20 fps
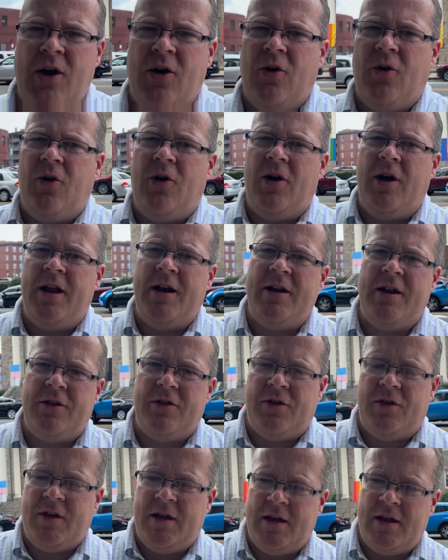on
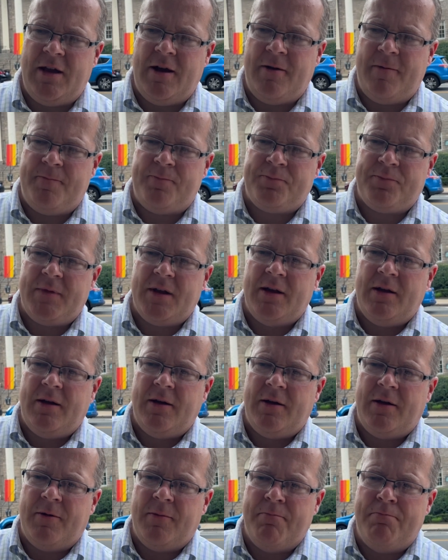the
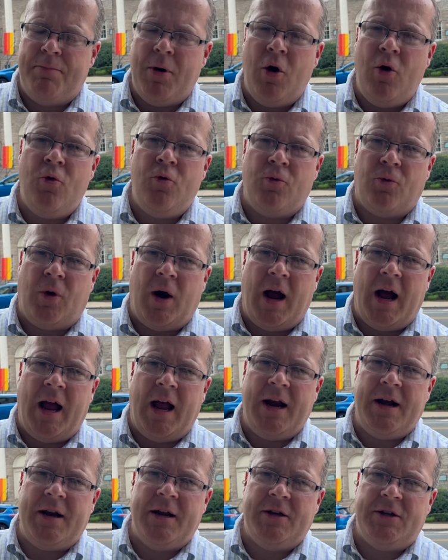boat
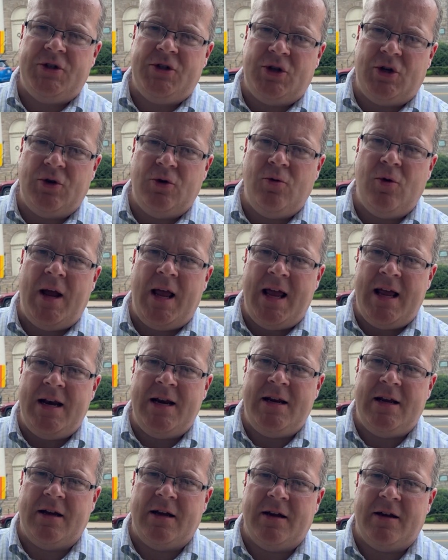ride to
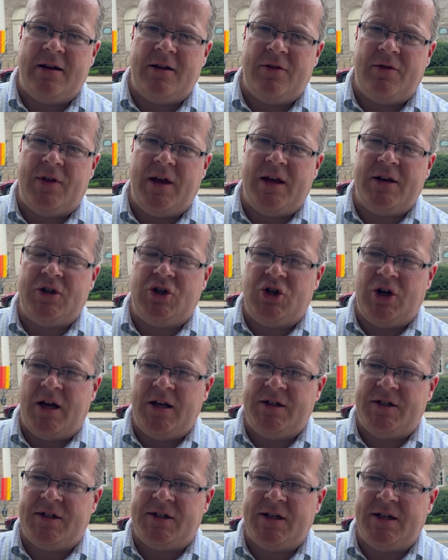India that
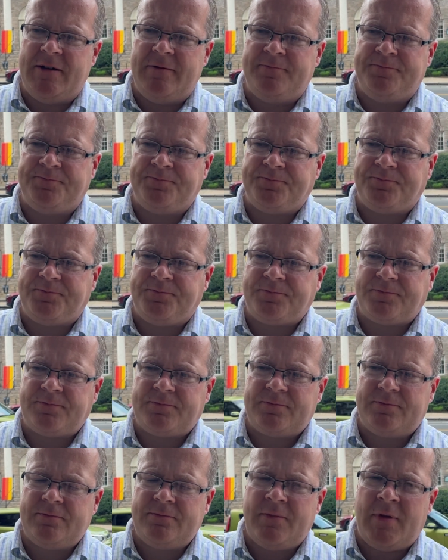Judson
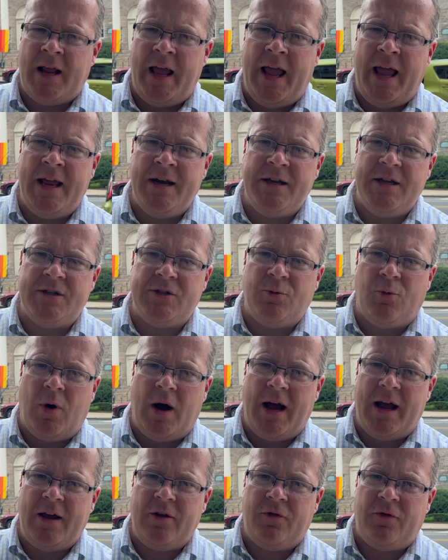and his
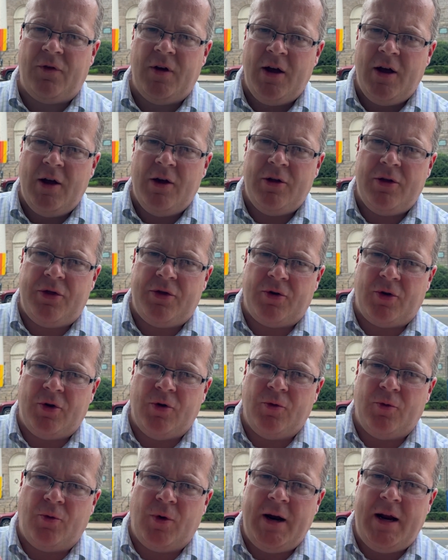wife,
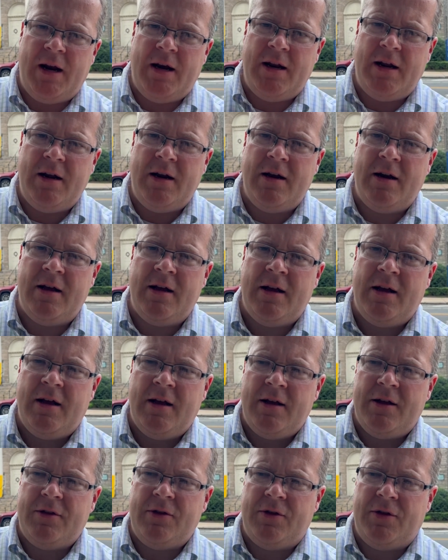through reading
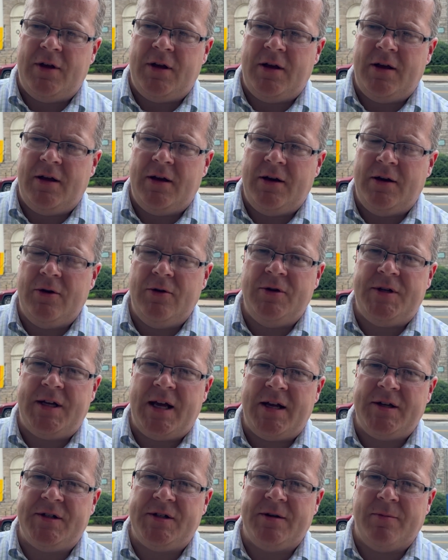the New
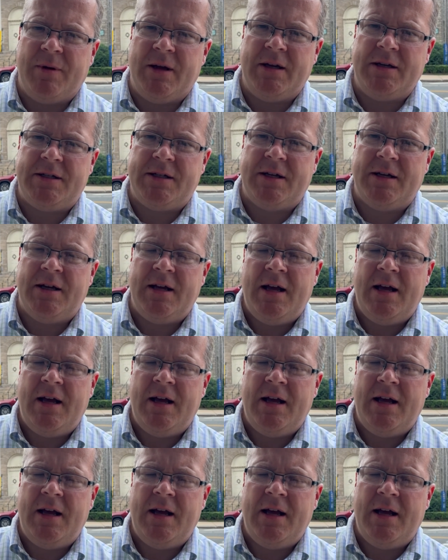Testament,